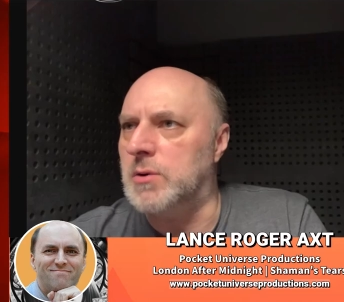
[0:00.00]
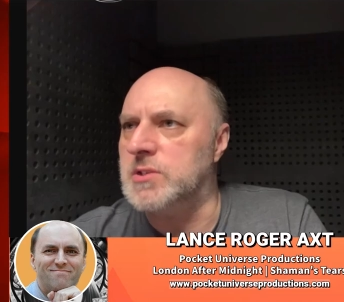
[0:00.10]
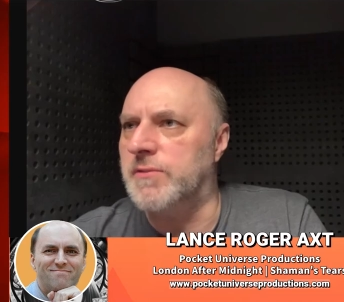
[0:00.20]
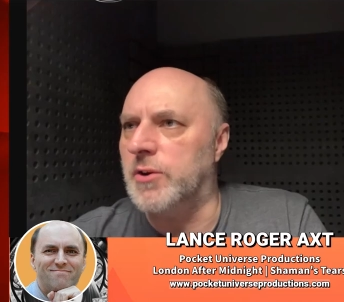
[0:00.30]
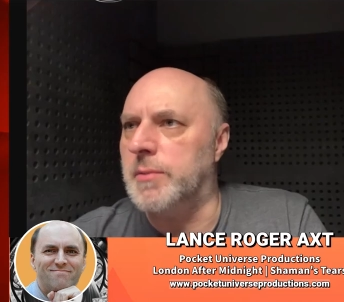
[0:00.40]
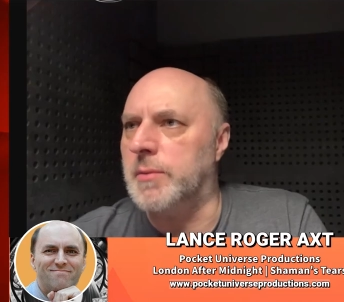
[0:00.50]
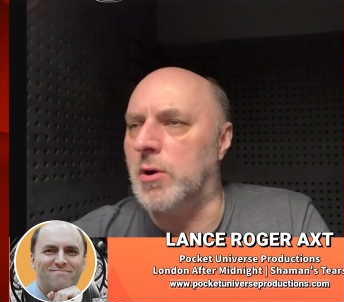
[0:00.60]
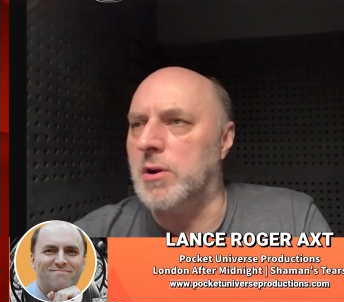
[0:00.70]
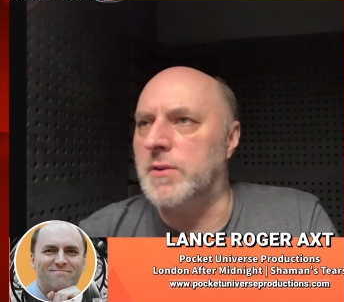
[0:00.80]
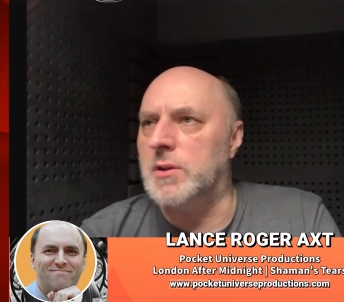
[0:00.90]
Speaker 1: a very big
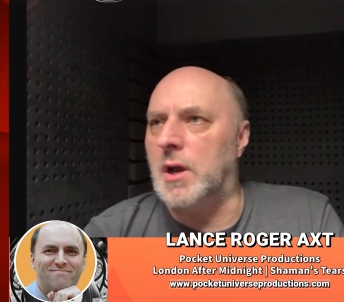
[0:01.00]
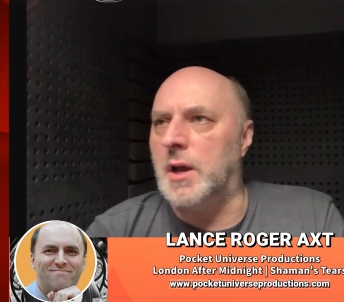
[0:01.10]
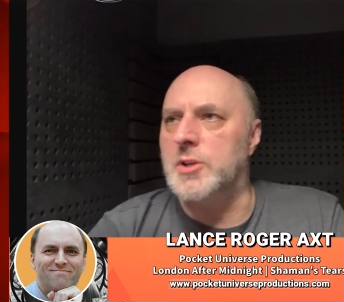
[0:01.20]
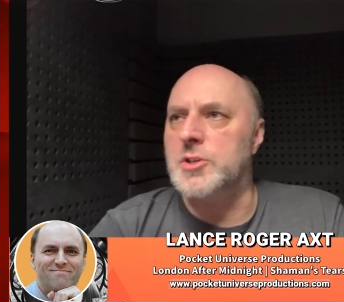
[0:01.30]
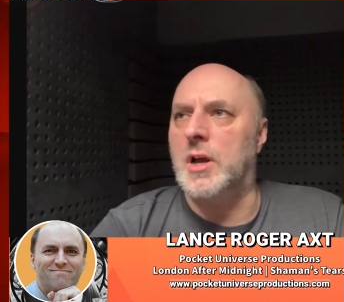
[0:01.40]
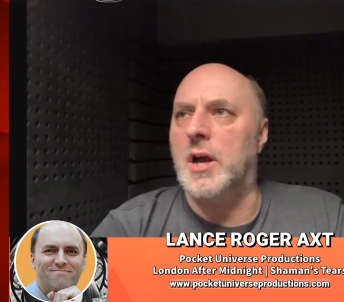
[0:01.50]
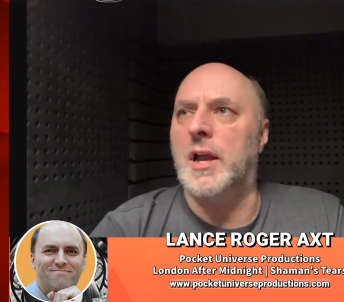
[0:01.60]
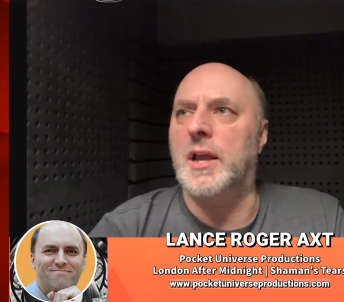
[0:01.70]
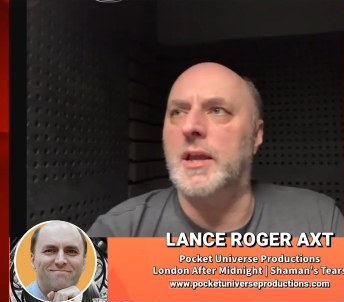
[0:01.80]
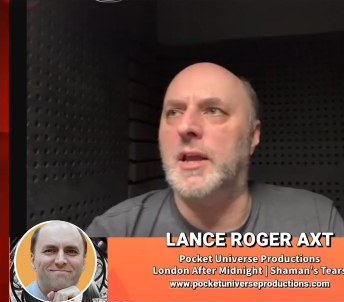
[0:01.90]
part of it. I
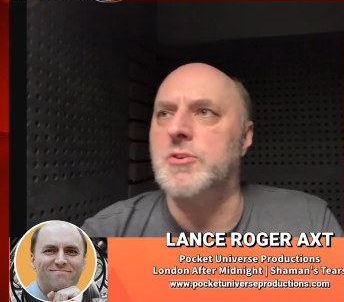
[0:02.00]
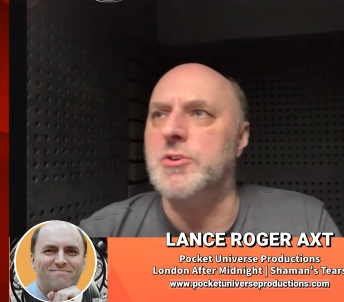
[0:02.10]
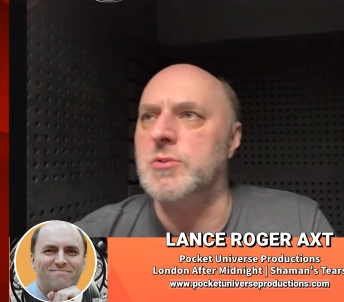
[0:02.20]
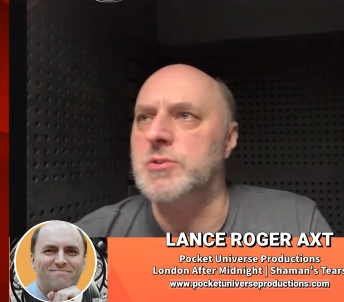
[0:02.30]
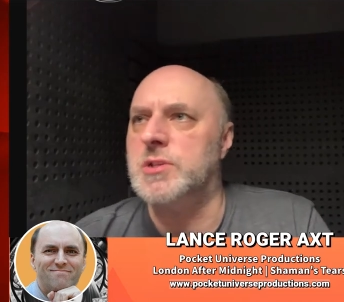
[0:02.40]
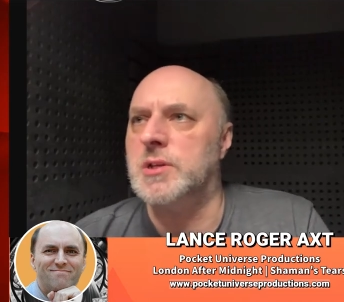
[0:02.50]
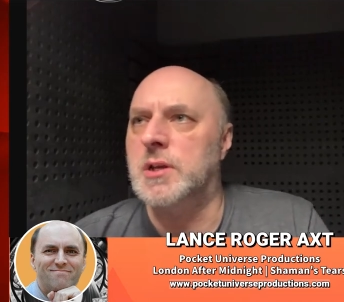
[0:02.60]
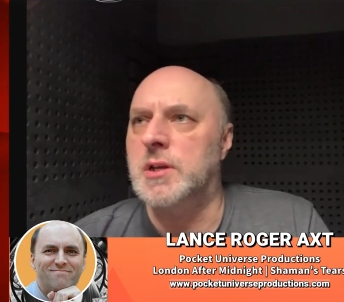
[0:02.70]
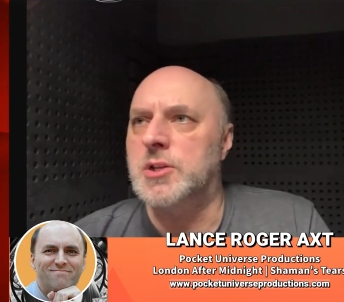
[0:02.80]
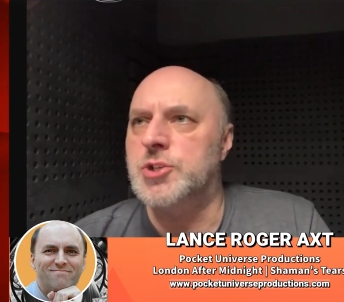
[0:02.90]
I introduced
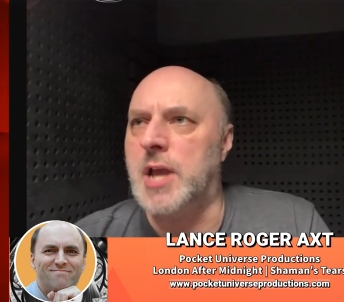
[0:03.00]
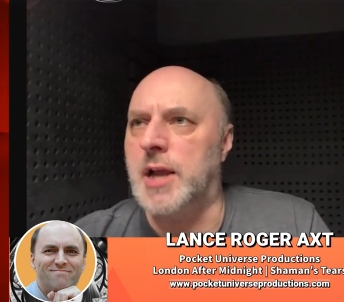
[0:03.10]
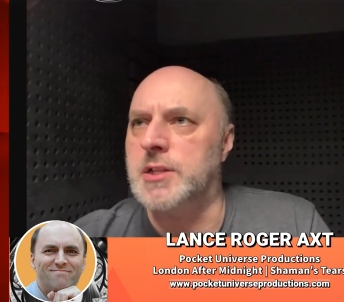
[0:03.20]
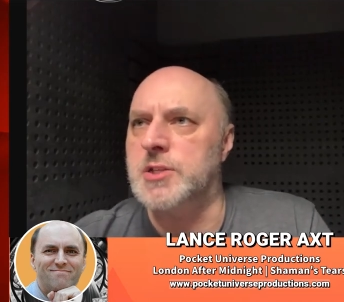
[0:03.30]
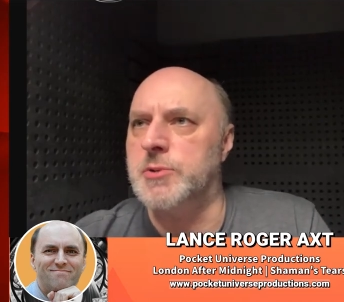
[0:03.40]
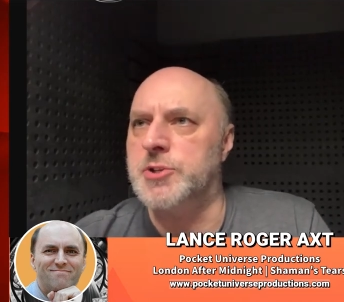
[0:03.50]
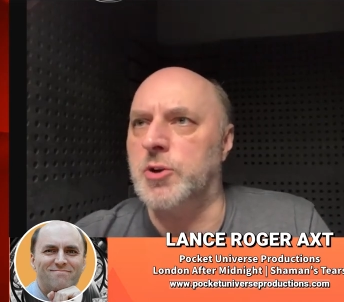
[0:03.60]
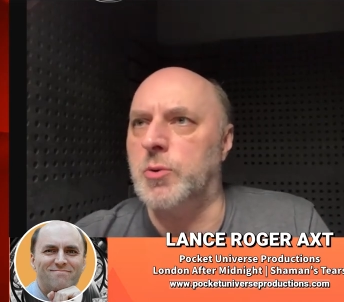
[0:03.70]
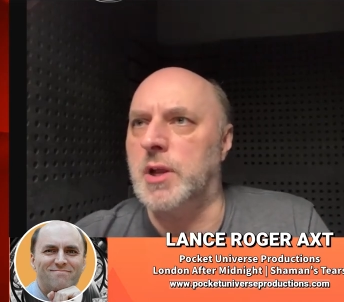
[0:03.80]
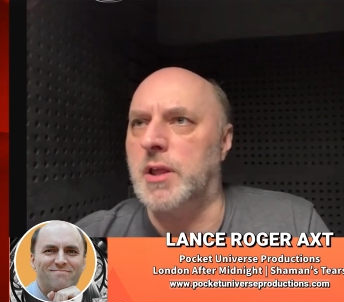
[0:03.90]
Jack to this material
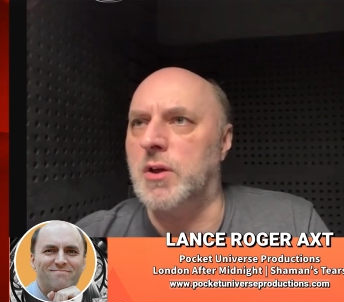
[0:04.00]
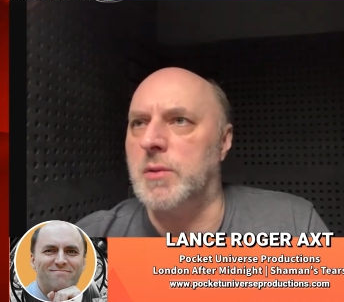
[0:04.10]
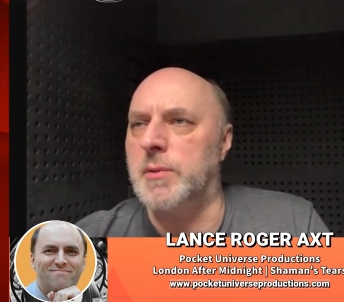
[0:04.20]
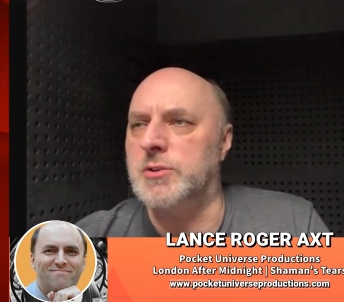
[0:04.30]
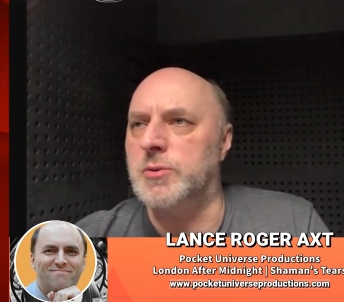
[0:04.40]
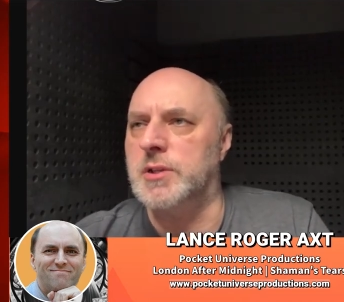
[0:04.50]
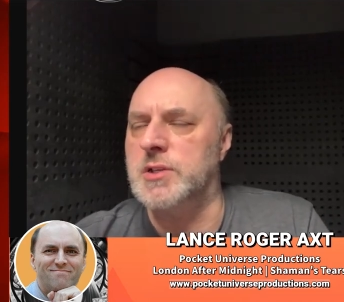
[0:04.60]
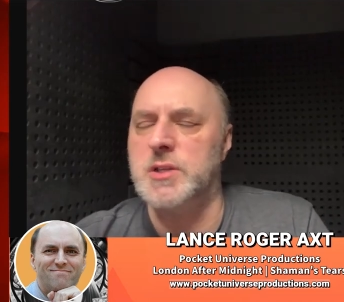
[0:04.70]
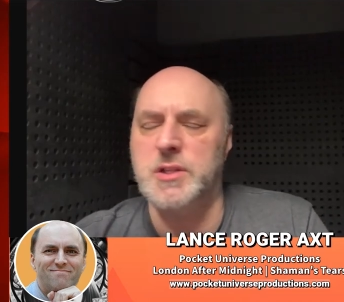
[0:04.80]
when I thought about doing this.